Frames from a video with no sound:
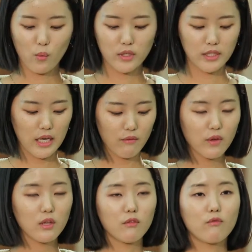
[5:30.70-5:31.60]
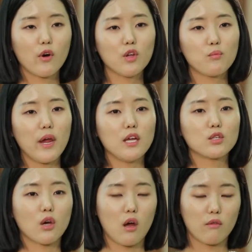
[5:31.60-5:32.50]
was given the front
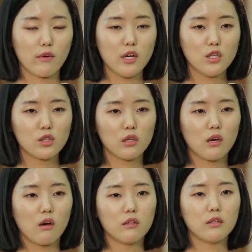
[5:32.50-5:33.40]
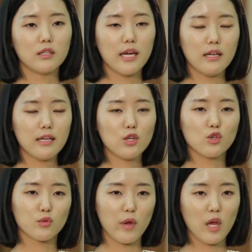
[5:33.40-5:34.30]
page coverage on the daily
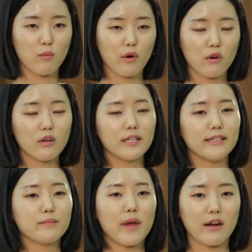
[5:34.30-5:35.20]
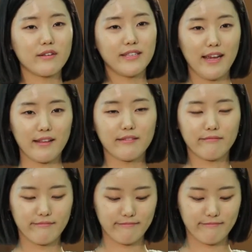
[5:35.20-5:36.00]
newspaper Le Parisien.